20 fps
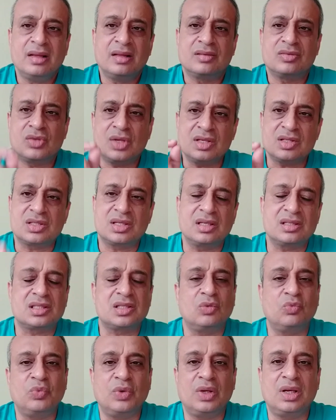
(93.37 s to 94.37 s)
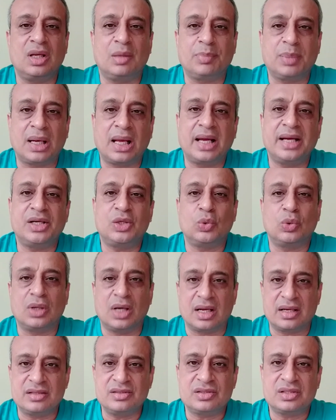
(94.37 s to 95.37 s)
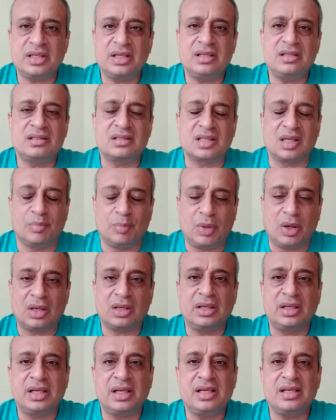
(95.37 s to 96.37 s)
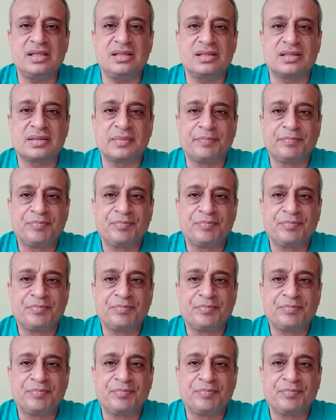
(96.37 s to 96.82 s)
This system will apply to currencies, commodities,